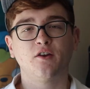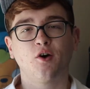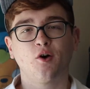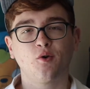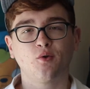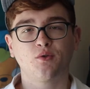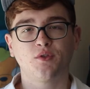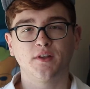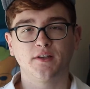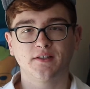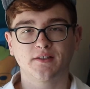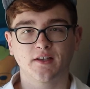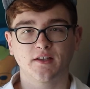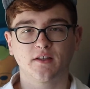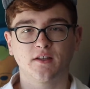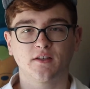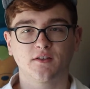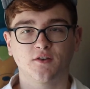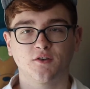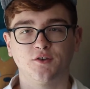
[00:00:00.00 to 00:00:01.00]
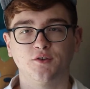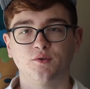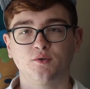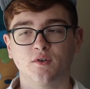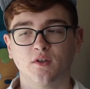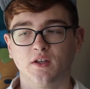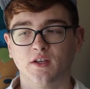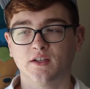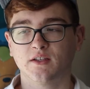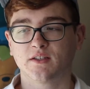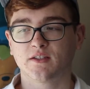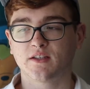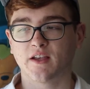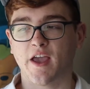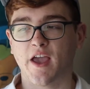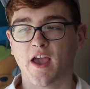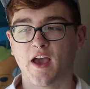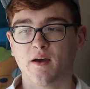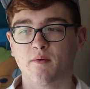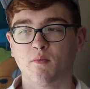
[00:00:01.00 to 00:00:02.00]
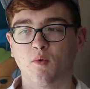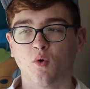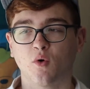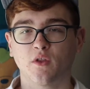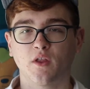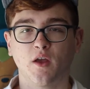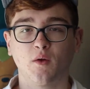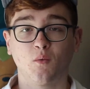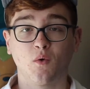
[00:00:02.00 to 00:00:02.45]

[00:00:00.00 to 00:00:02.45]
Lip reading: know things like this are usually a scam or they